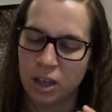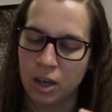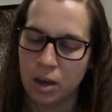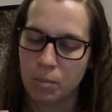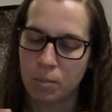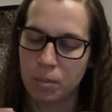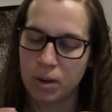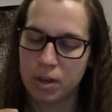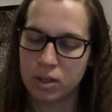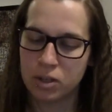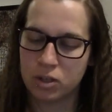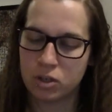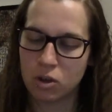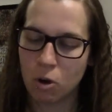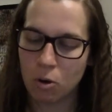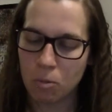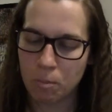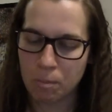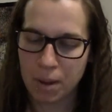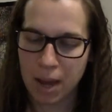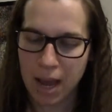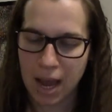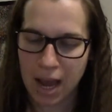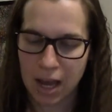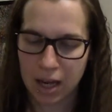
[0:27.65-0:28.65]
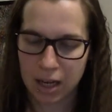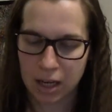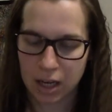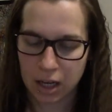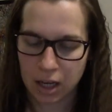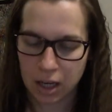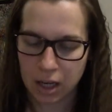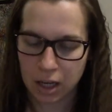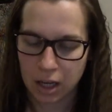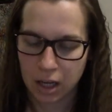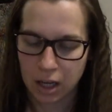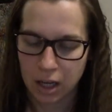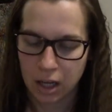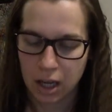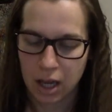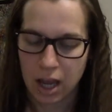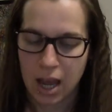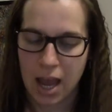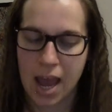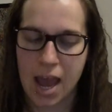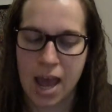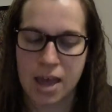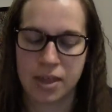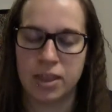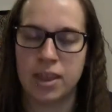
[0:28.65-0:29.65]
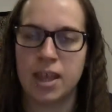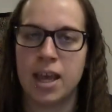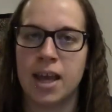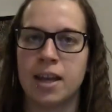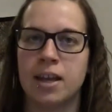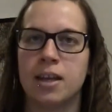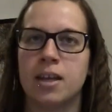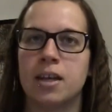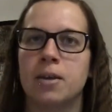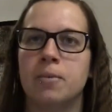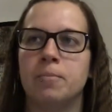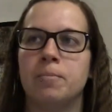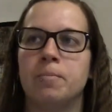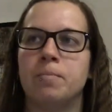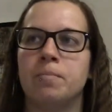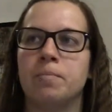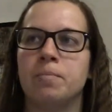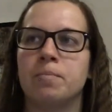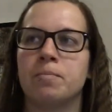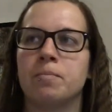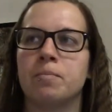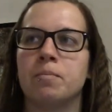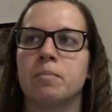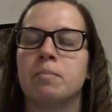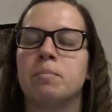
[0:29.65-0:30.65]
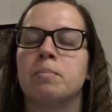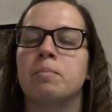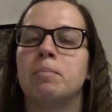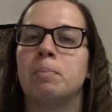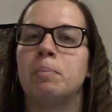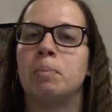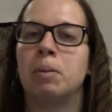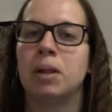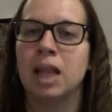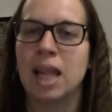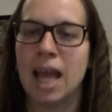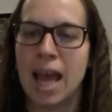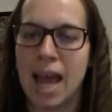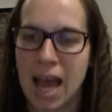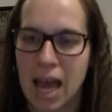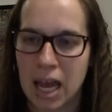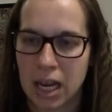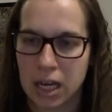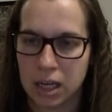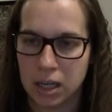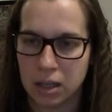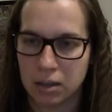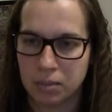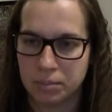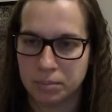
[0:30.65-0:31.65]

But don't panic, and then plan.